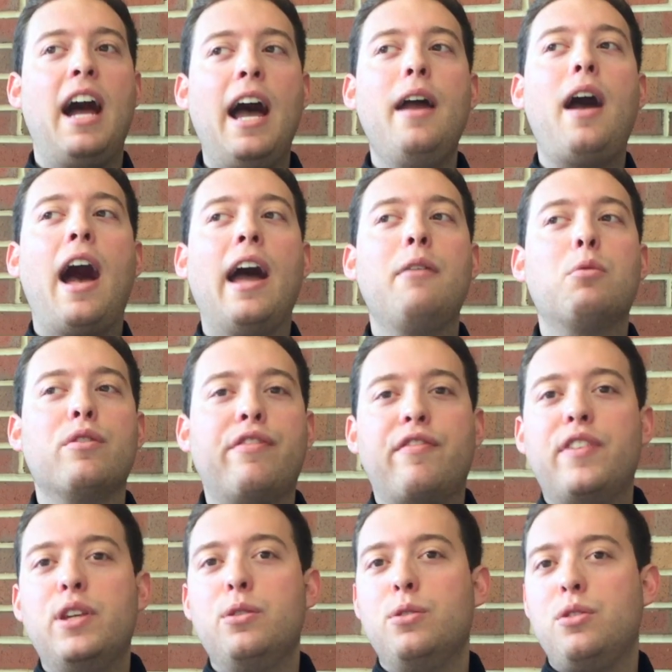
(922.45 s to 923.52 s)
I
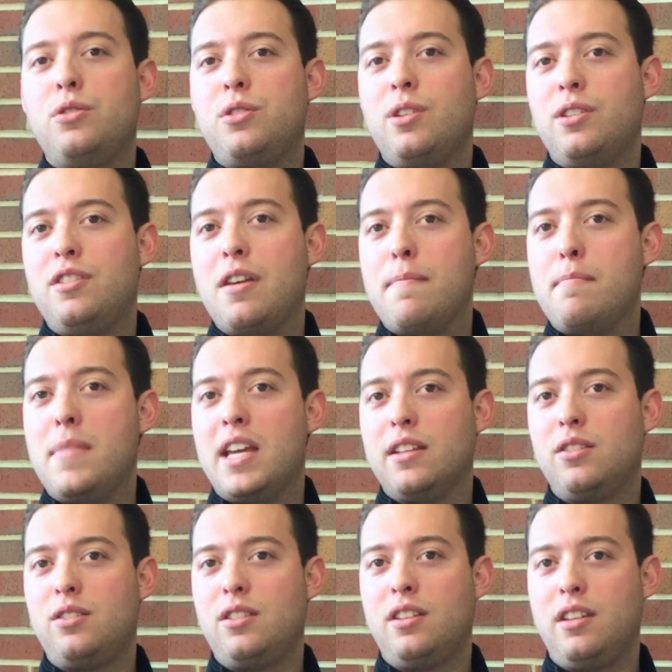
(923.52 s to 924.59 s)
refused to
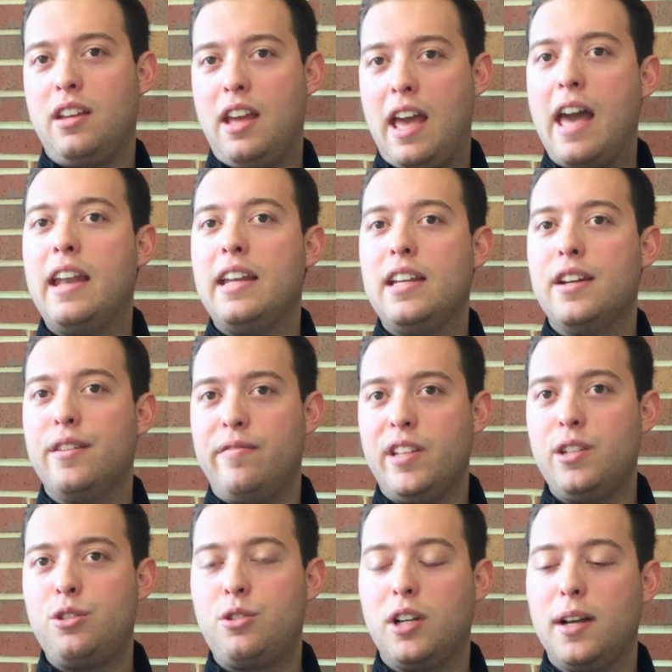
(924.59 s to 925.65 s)
miss any of
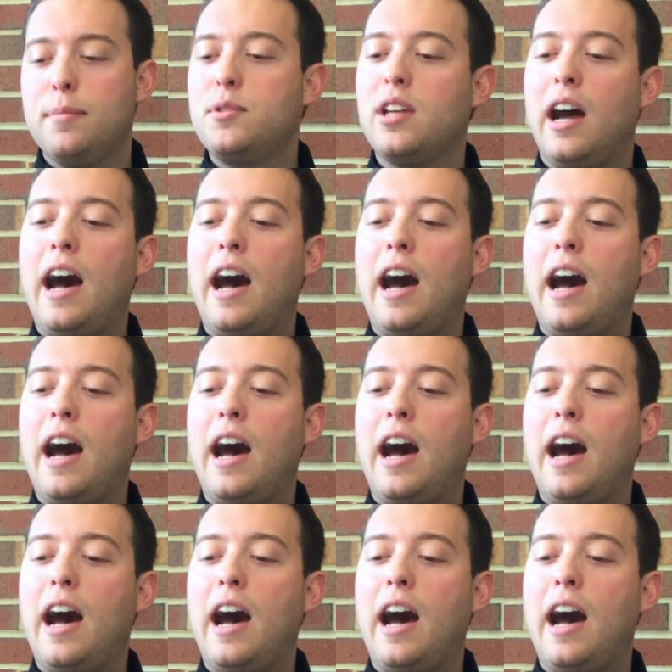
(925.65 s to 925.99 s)
these trips.